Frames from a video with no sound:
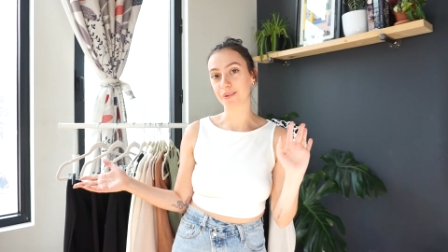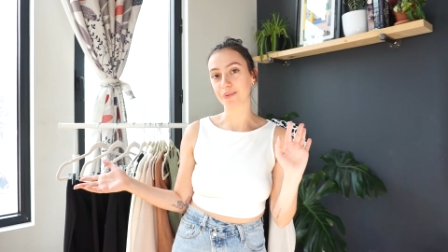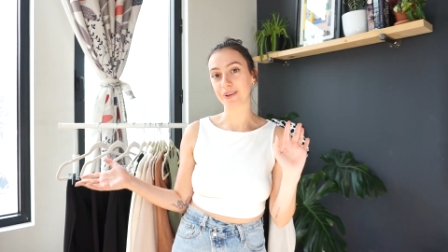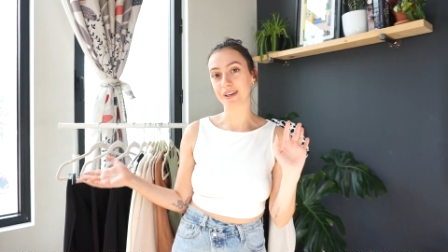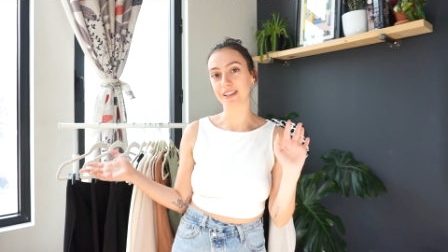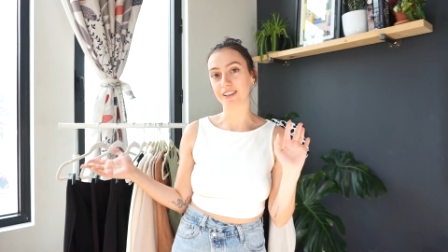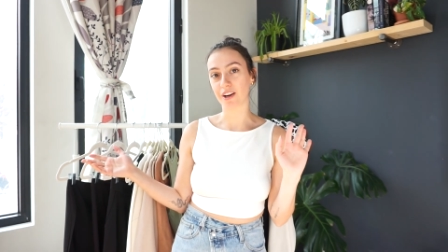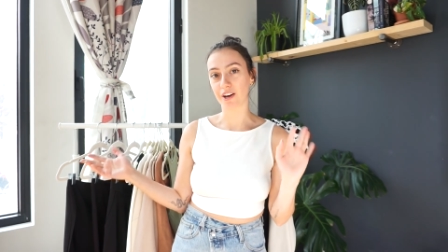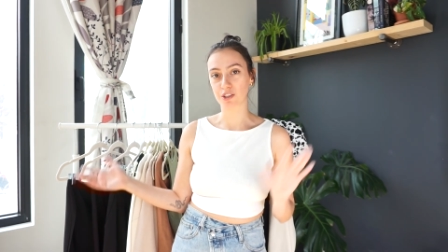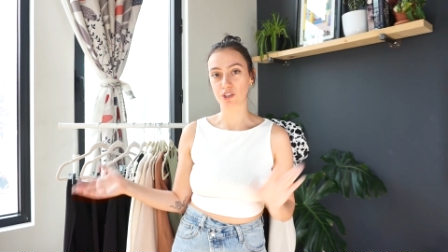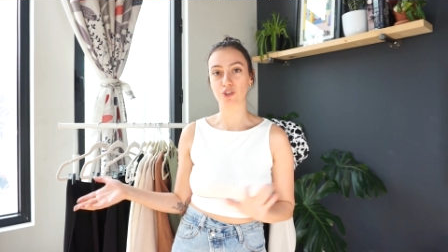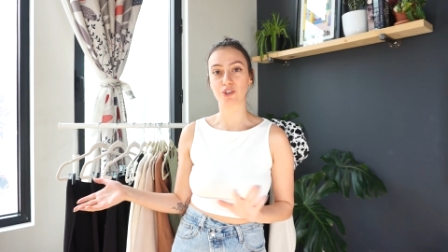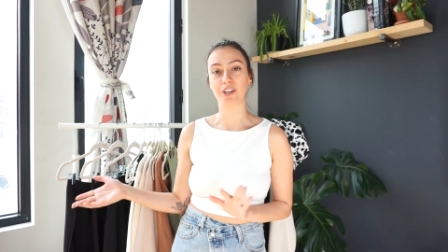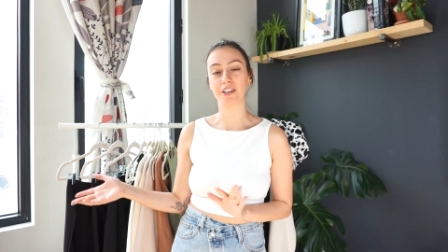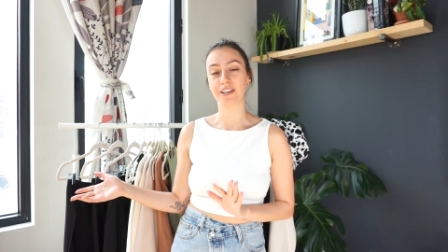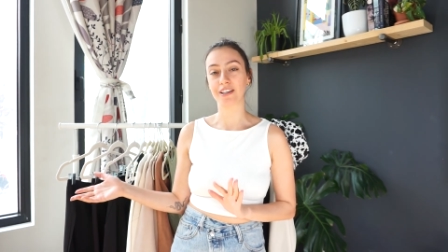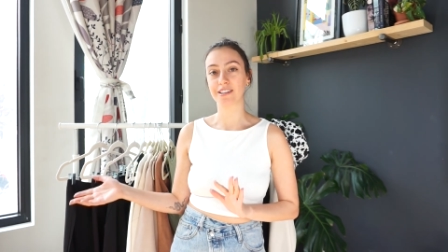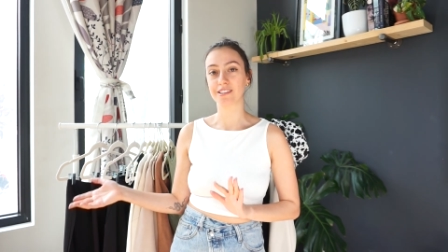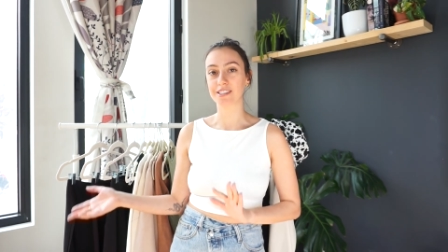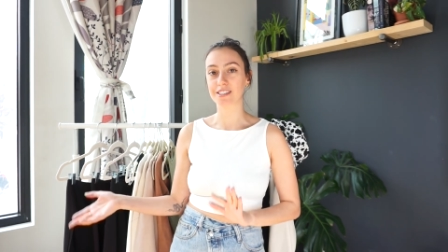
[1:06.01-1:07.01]
with
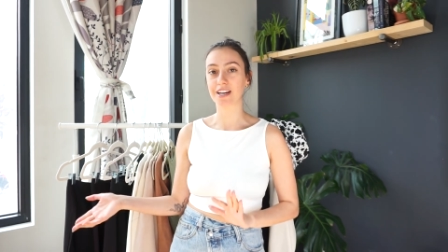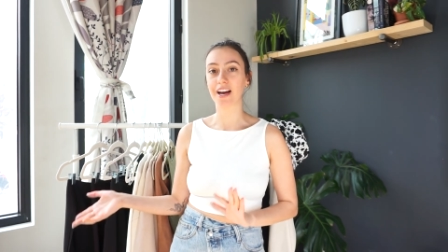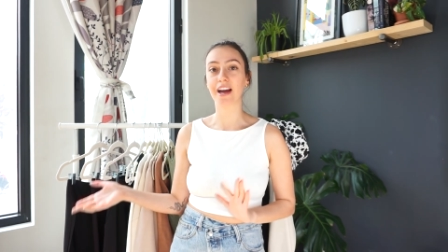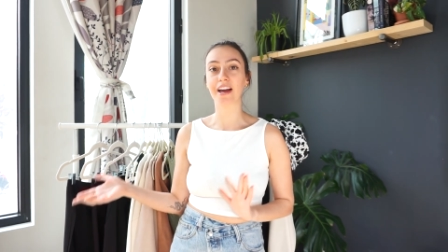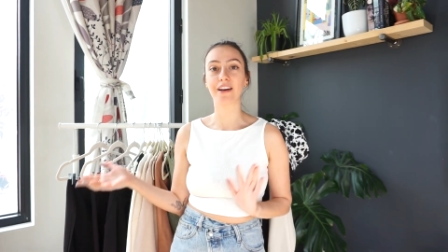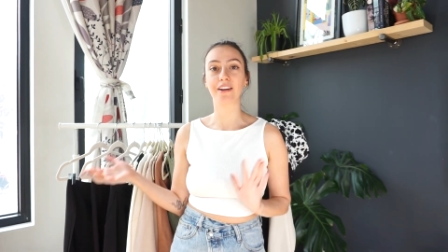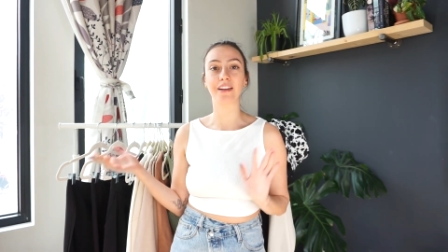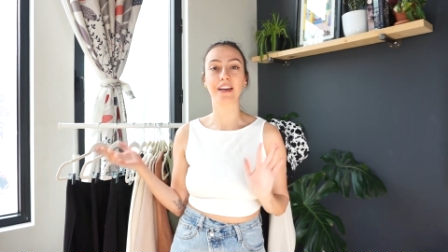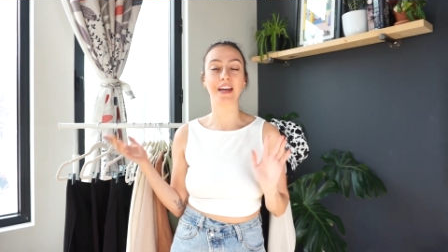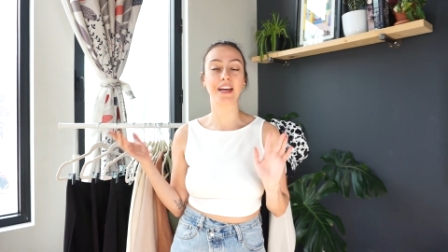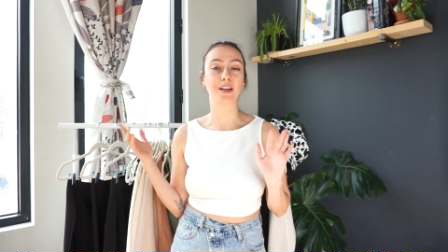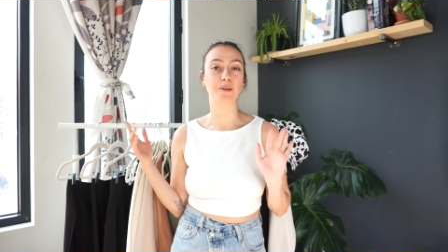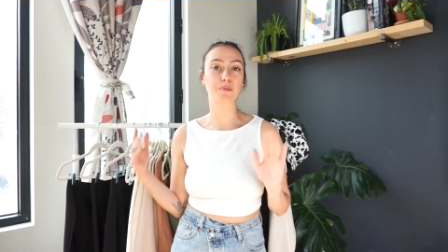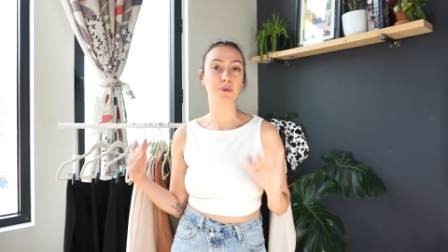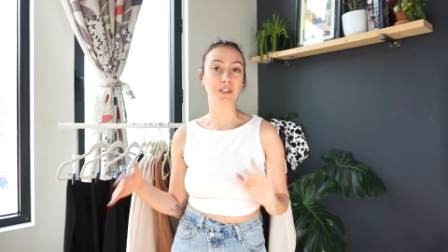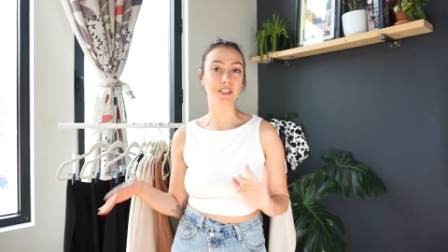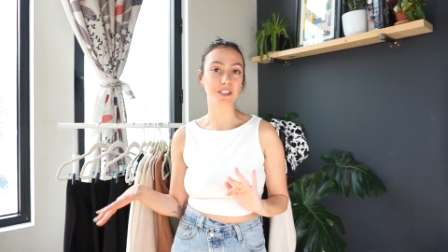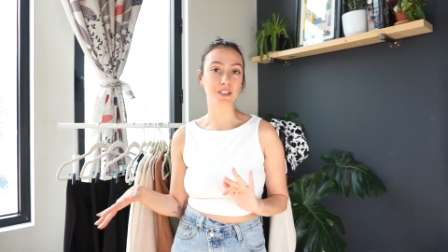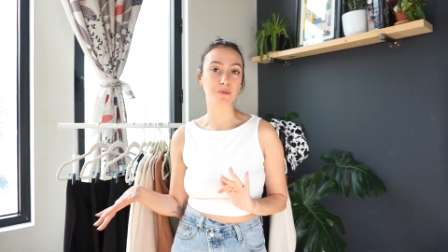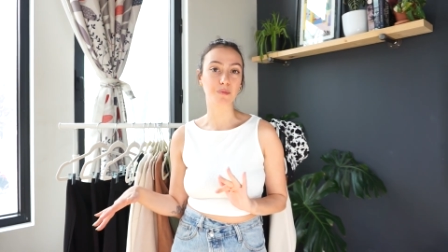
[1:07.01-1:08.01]
Australian style and
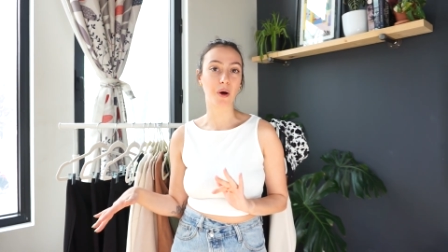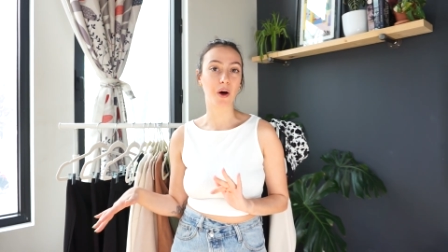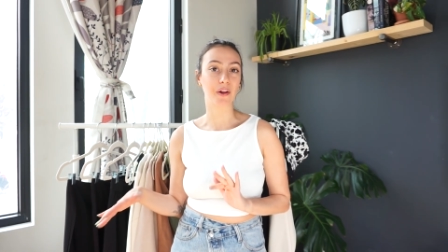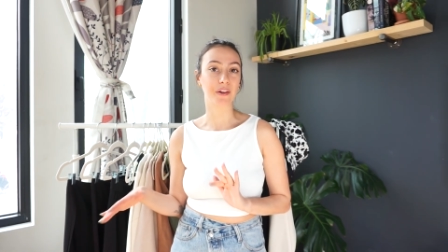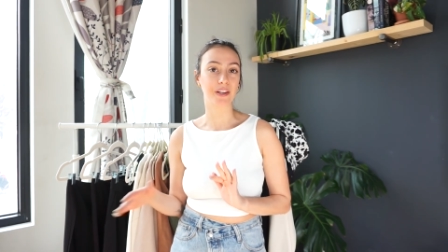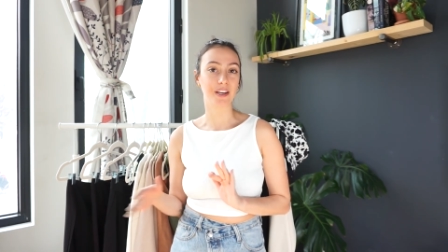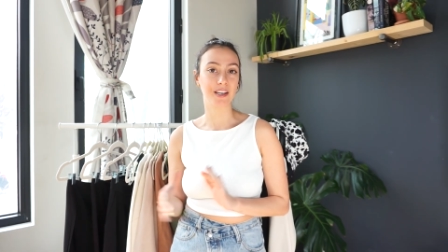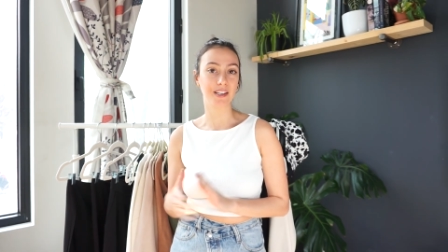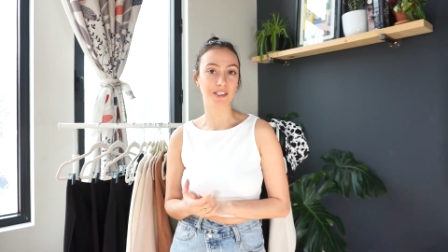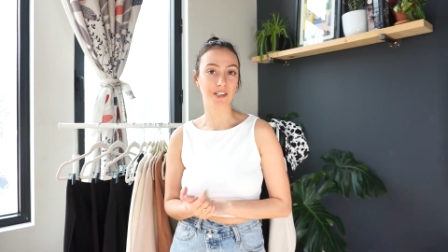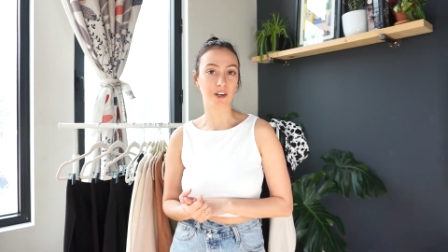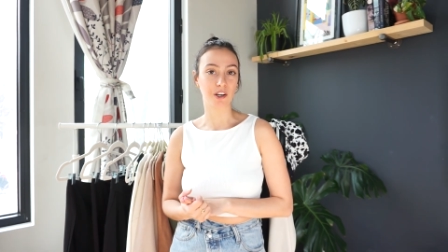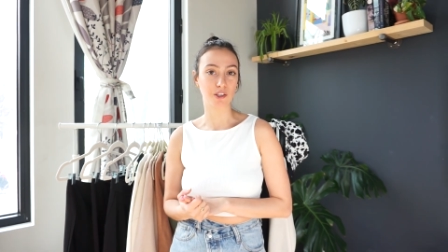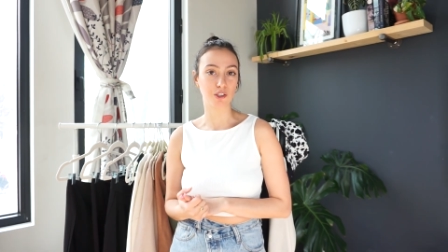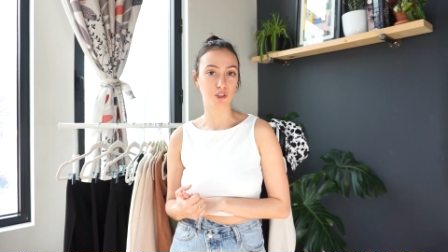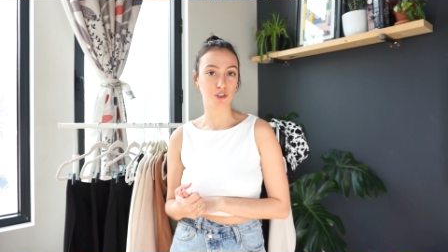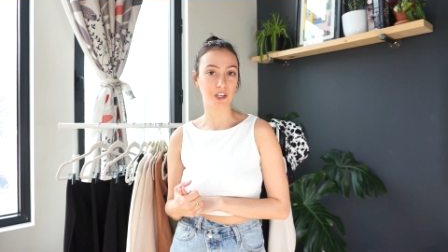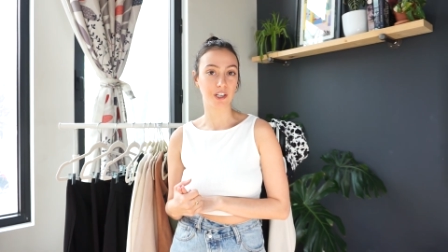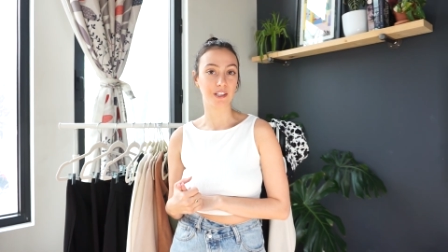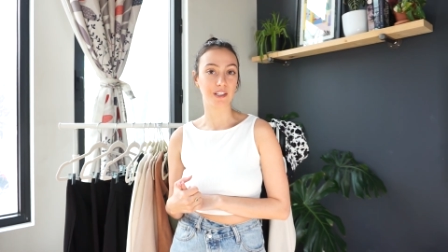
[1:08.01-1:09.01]
Princess Polly is an
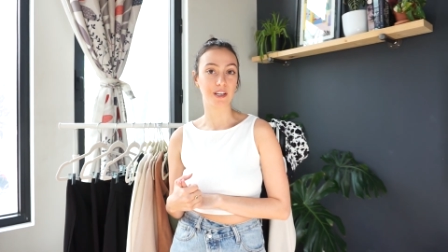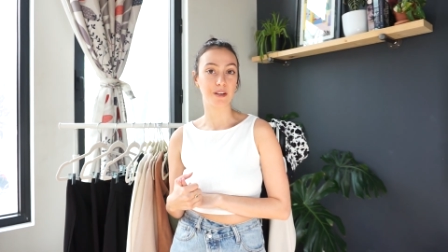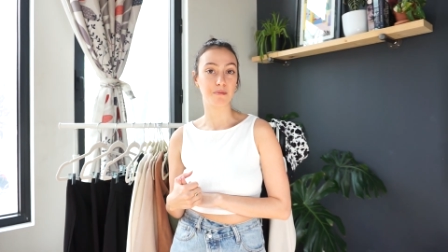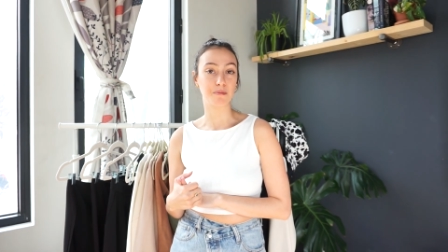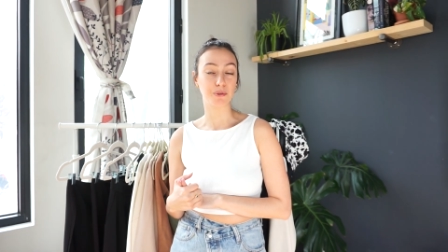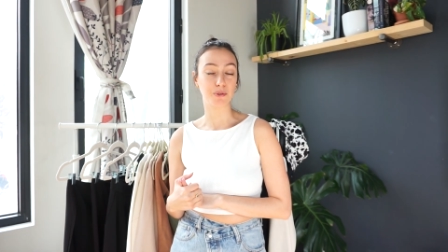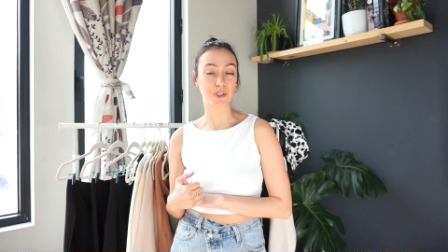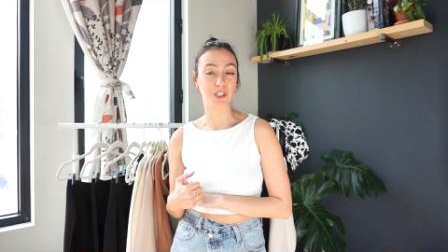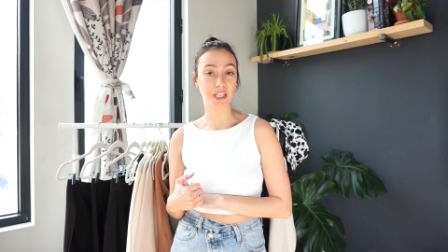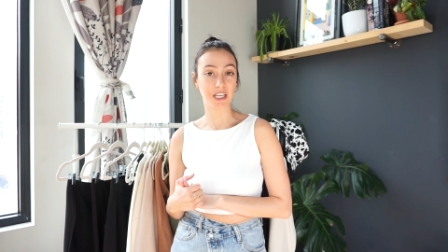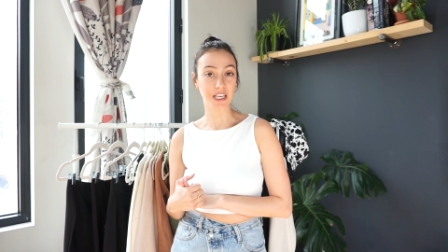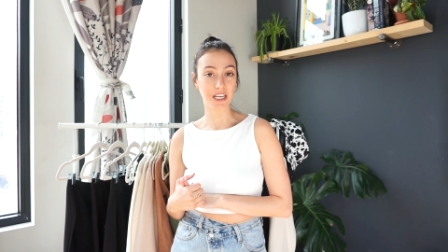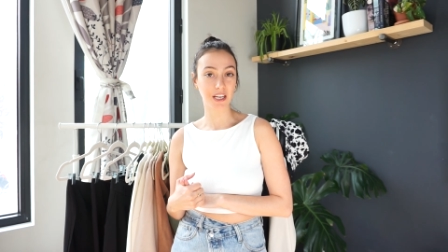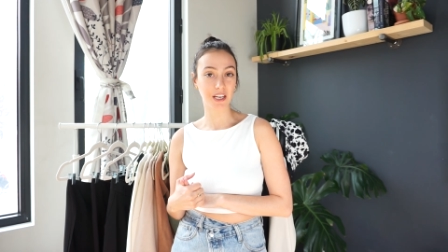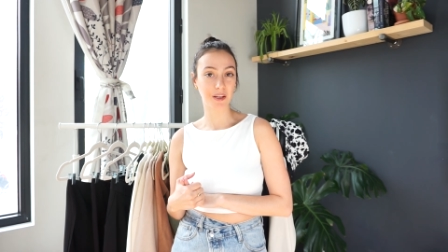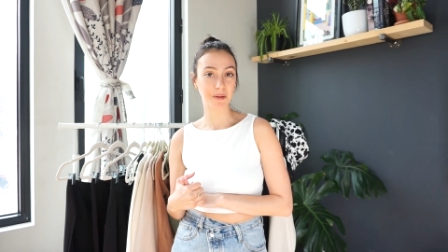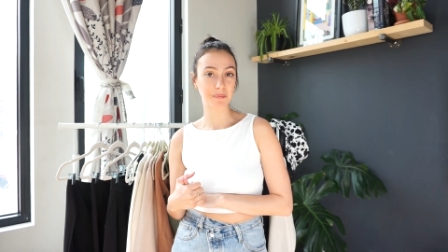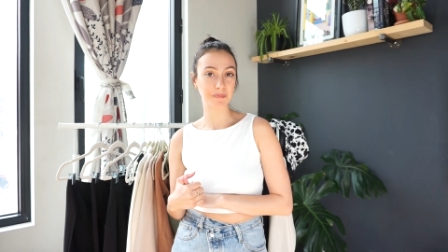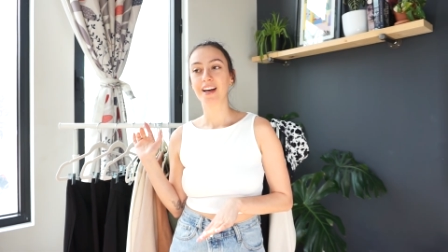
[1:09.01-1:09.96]
Australian boutique.